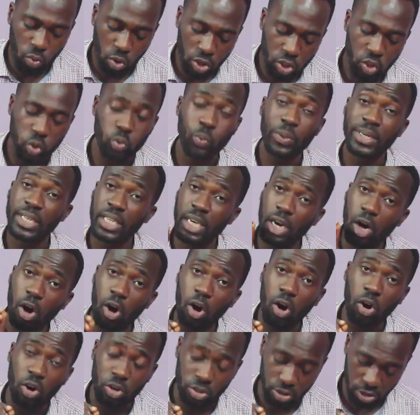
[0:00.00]
was with
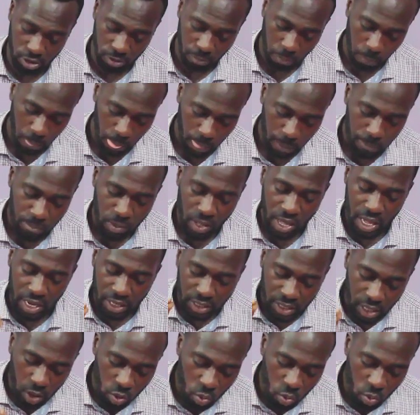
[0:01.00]
God, and